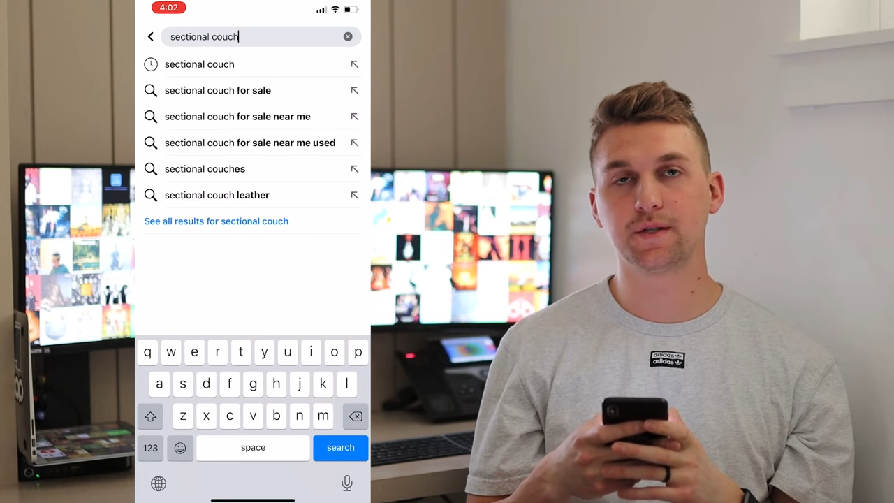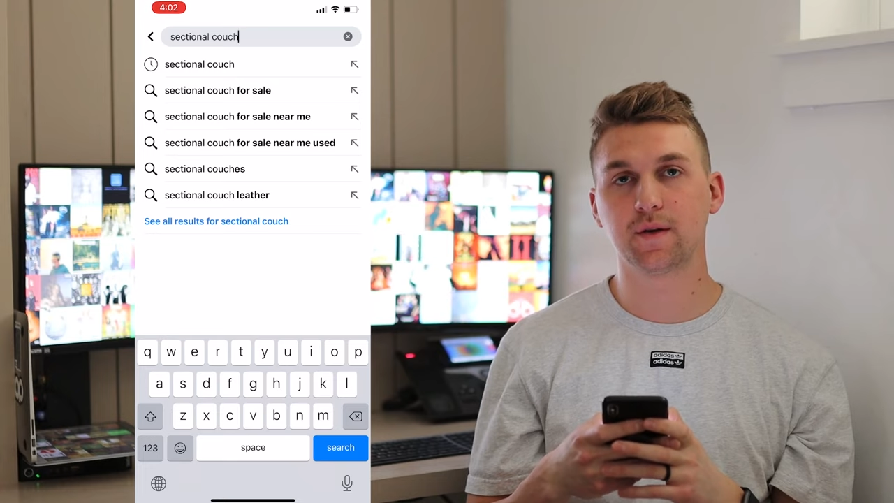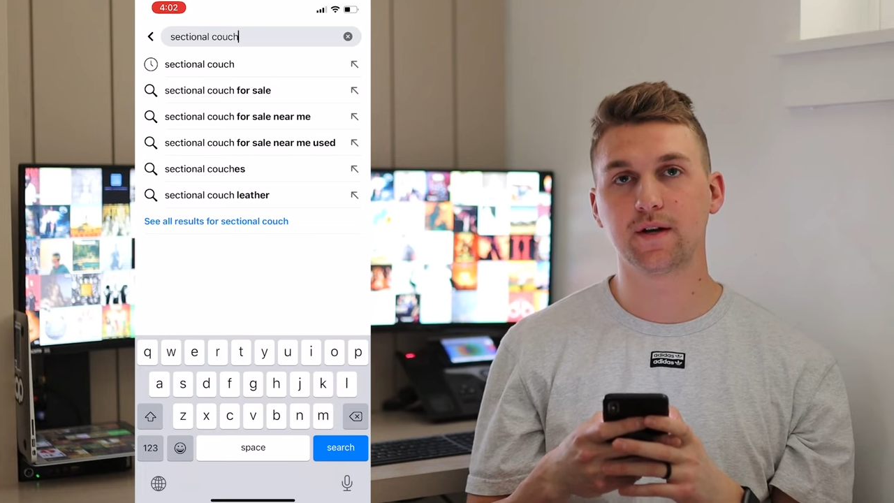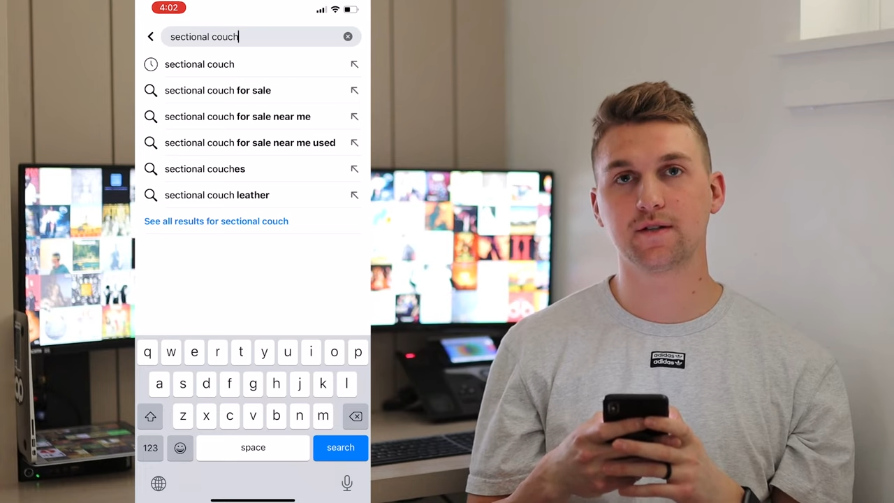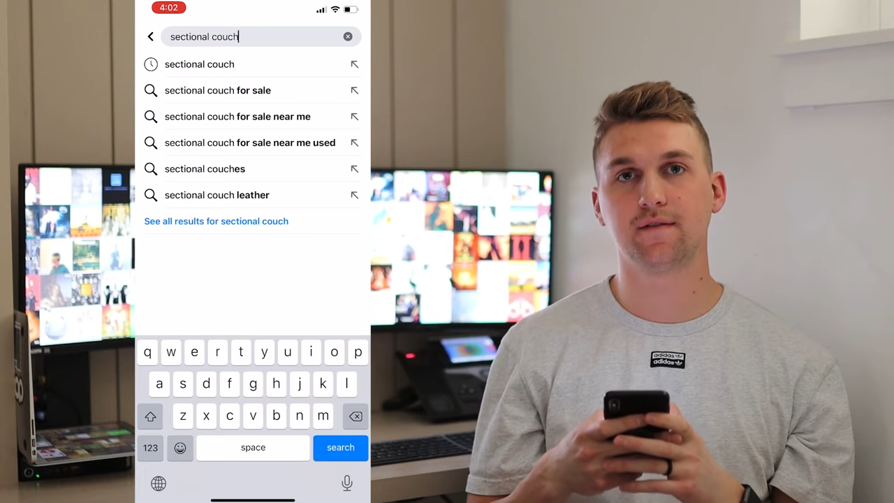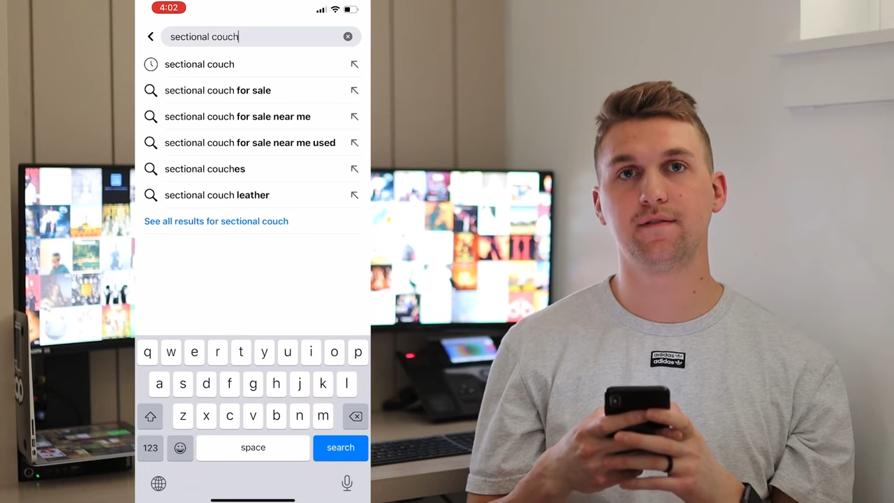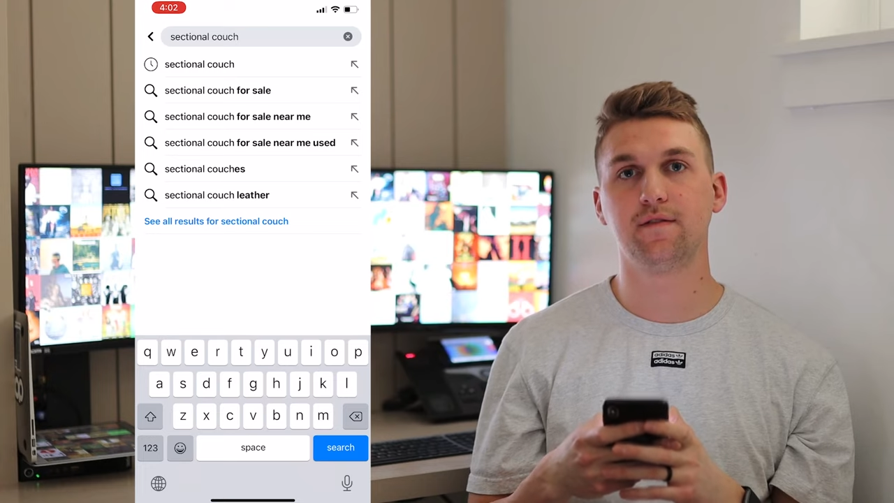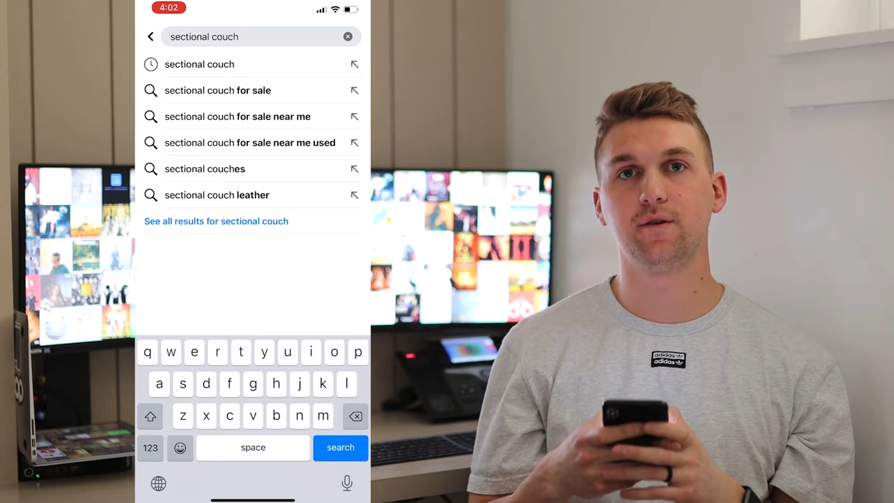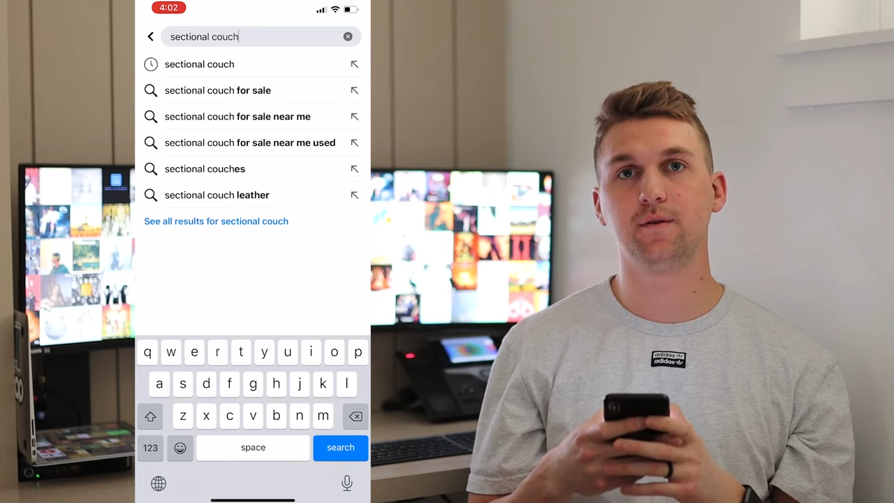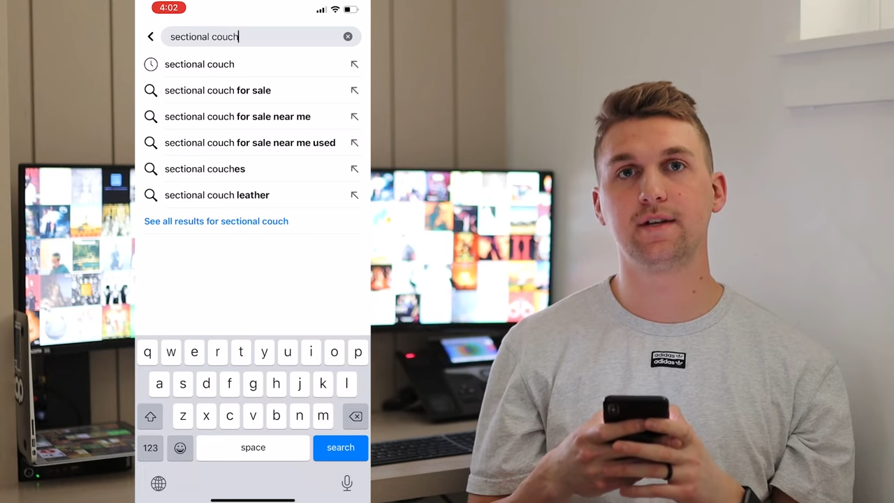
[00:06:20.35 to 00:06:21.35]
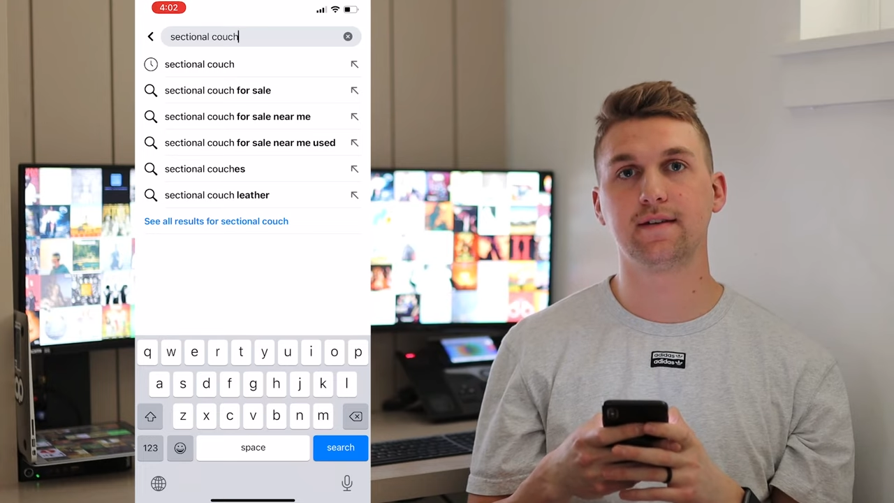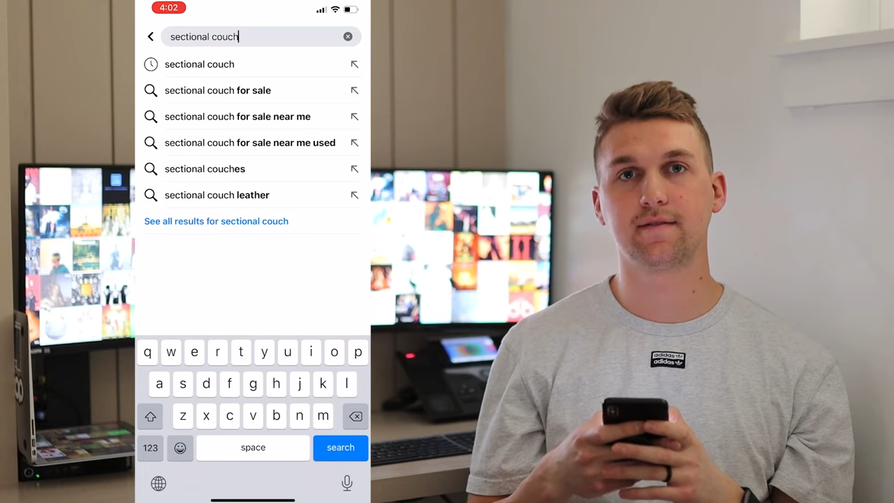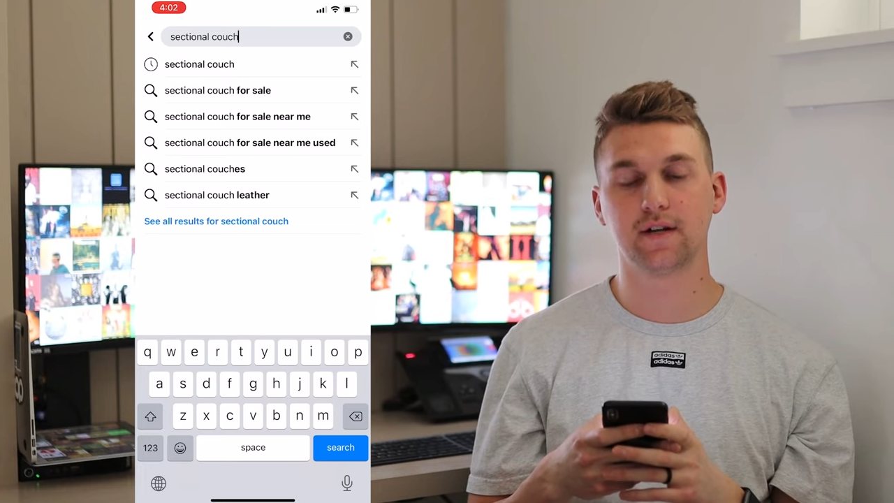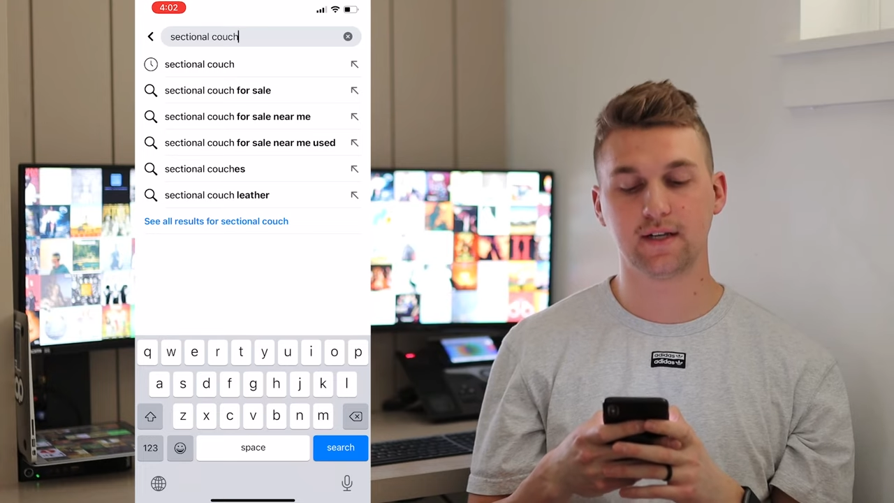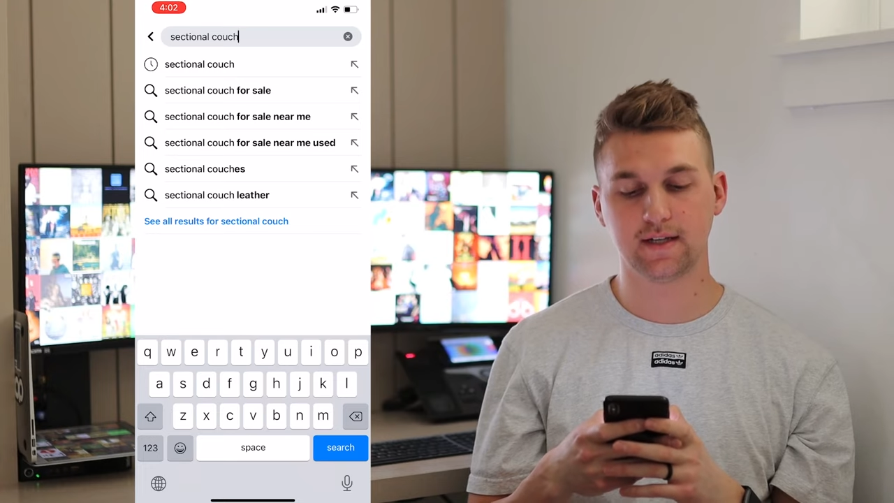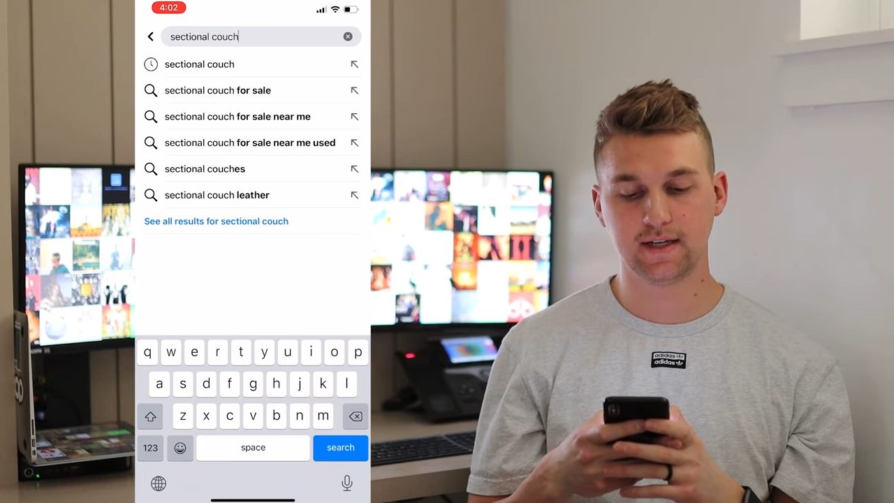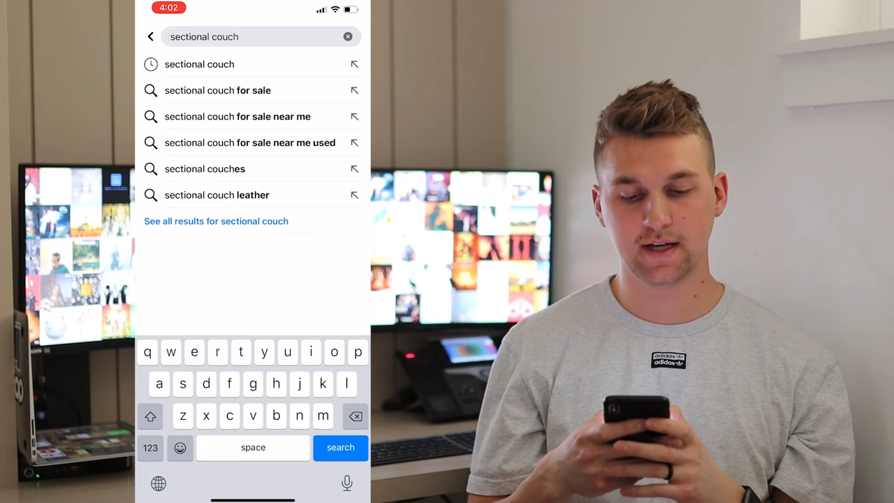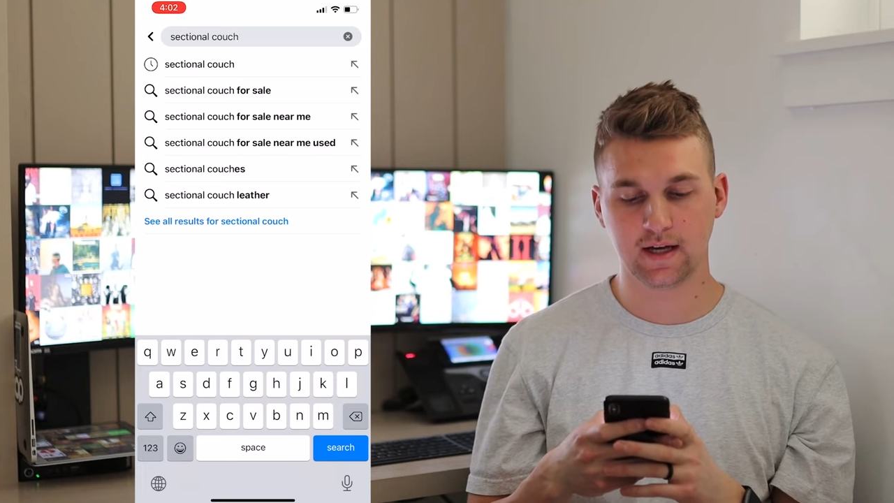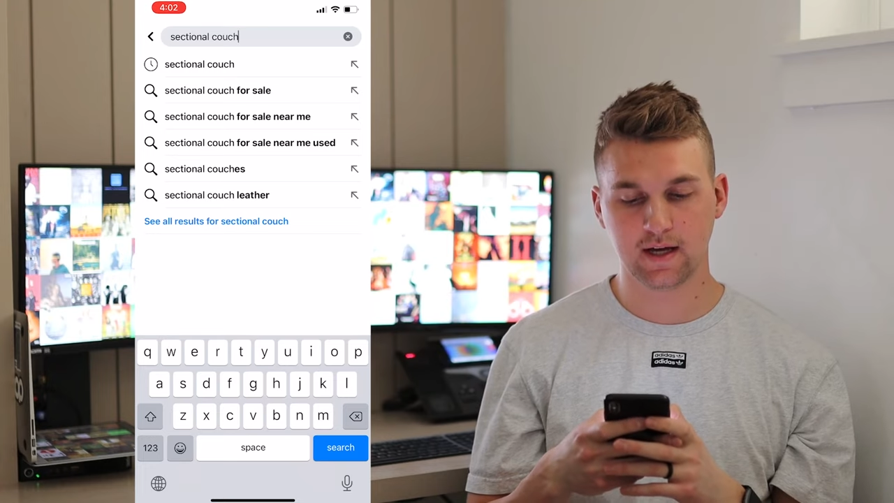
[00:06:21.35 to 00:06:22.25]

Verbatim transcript: So here's a few different